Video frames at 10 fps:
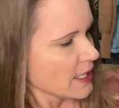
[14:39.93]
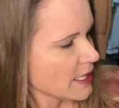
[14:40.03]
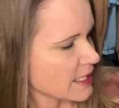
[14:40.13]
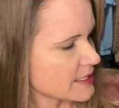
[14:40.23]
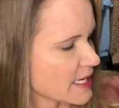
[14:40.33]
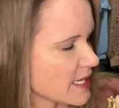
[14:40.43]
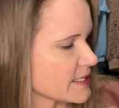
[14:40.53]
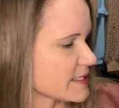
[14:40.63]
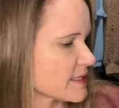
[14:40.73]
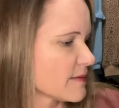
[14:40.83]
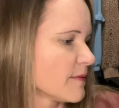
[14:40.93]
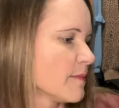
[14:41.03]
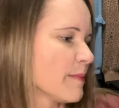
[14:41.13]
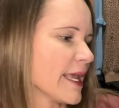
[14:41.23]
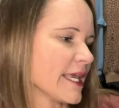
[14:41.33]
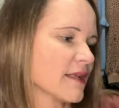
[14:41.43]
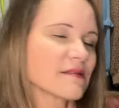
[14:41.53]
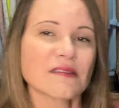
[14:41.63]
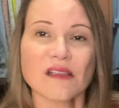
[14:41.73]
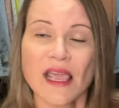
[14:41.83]
It does make it
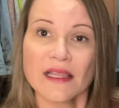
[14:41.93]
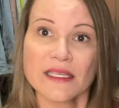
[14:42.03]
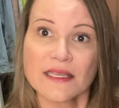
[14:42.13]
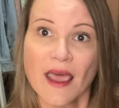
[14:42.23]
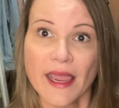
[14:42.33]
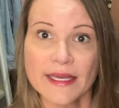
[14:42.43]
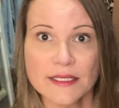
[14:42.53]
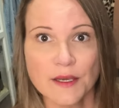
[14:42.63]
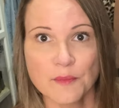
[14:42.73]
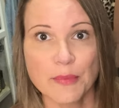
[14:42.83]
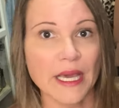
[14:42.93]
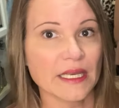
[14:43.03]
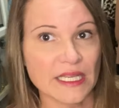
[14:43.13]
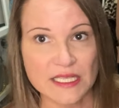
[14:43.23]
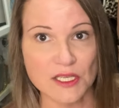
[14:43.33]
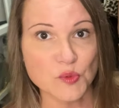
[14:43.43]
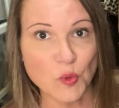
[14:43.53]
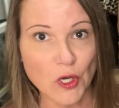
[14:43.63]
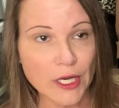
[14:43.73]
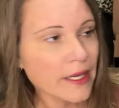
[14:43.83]
slightly tight, but it does
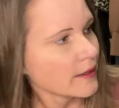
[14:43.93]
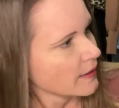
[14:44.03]
work.